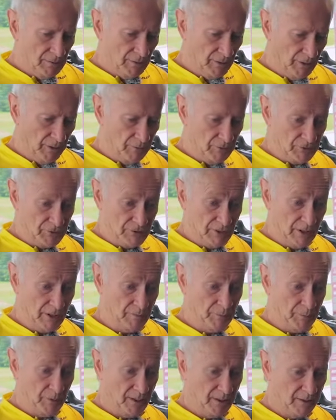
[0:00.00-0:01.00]
I was
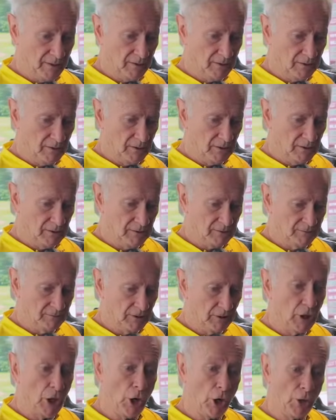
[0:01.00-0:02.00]
hit by
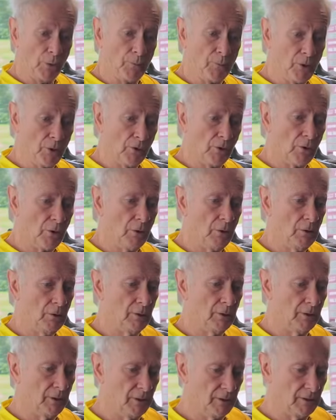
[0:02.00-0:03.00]
a car mirror,
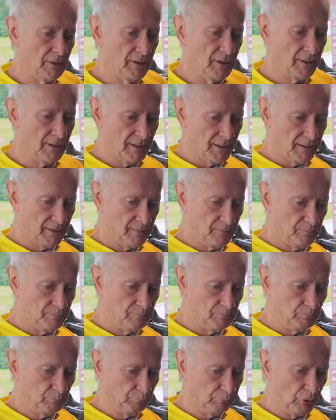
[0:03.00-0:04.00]
and I had
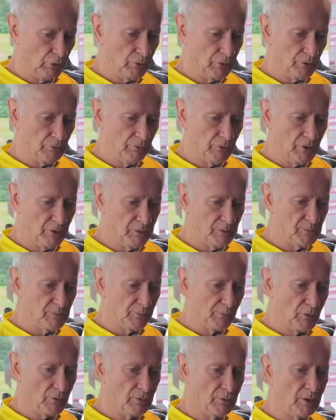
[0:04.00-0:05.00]
broken ribs,
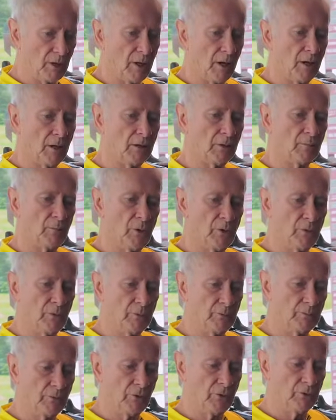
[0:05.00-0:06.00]
broken collarbone,
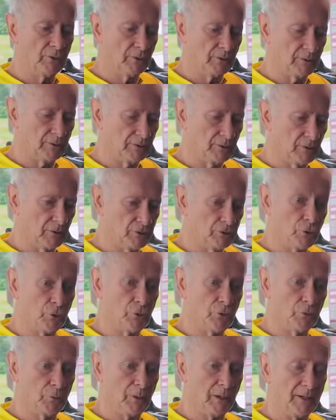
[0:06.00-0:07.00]
and broken
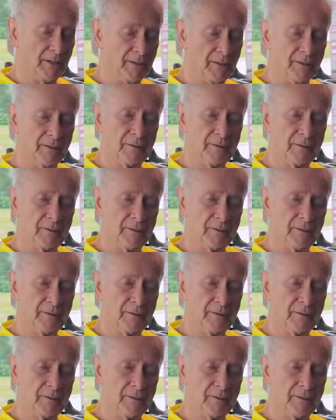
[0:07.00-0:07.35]
shoulder blade.